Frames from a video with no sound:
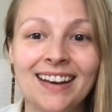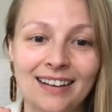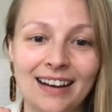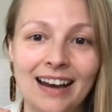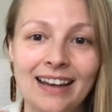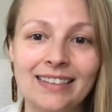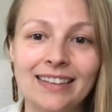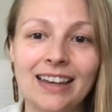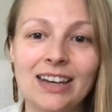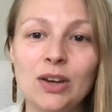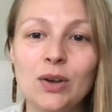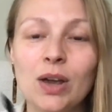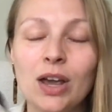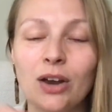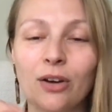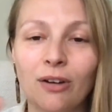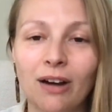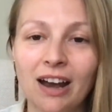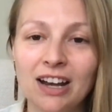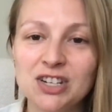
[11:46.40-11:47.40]
And then you can
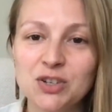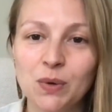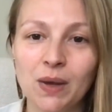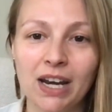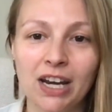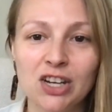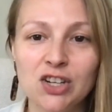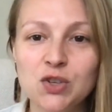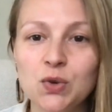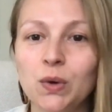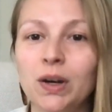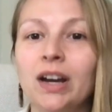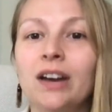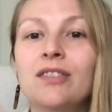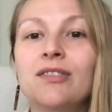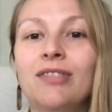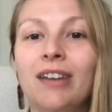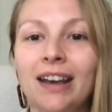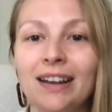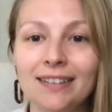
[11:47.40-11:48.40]
graduate into an
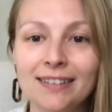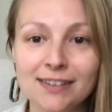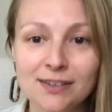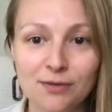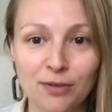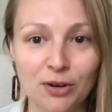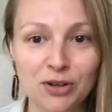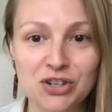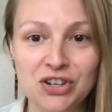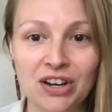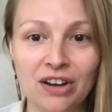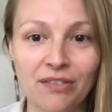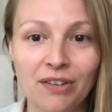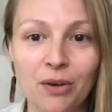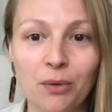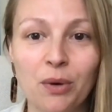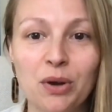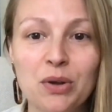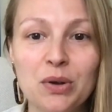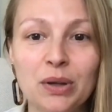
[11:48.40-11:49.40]
advanced version of it
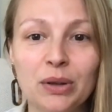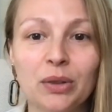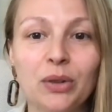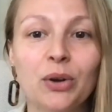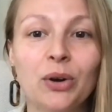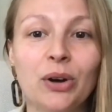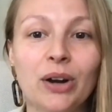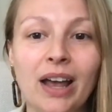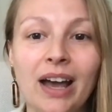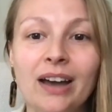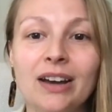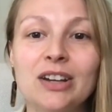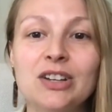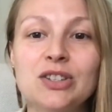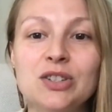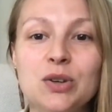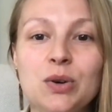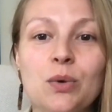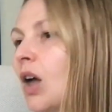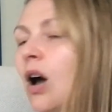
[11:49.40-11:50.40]
where you can learn how to
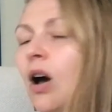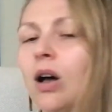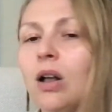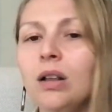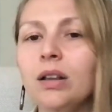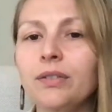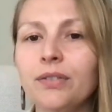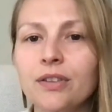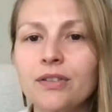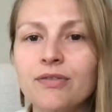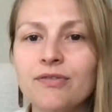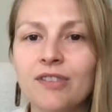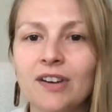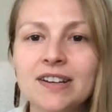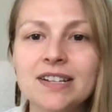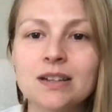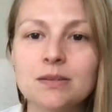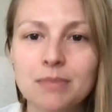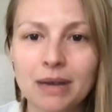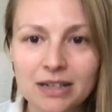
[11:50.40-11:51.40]
do all of the
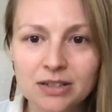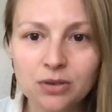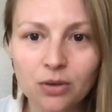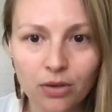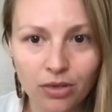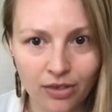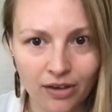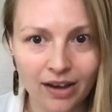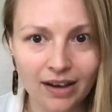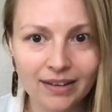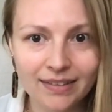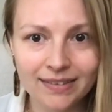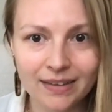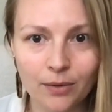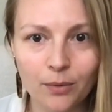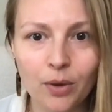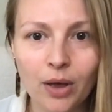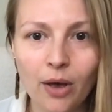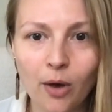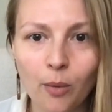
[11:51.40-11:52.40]
fundamental things that
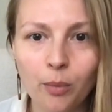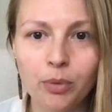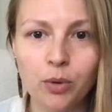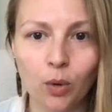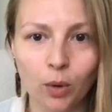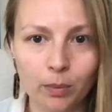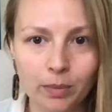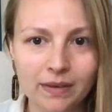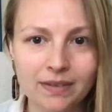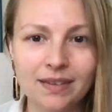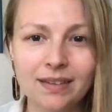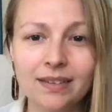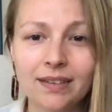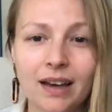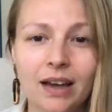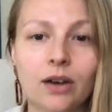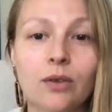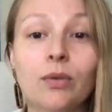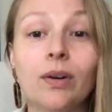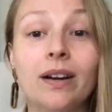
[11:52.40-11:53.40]
will help your business
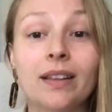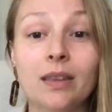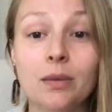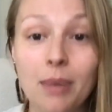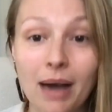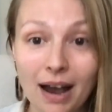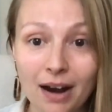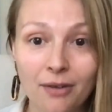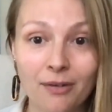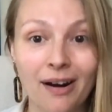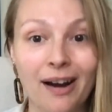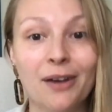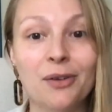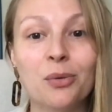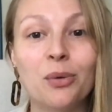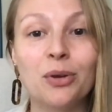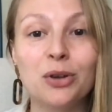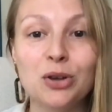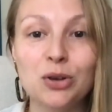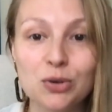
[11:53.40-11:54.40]
kind of run in the background
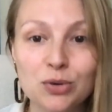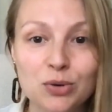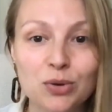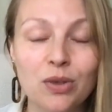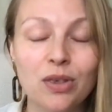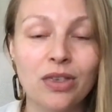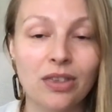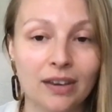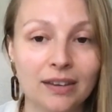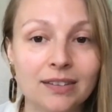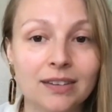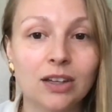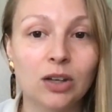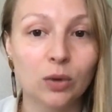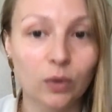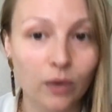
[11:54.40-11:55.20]
while you do the things that you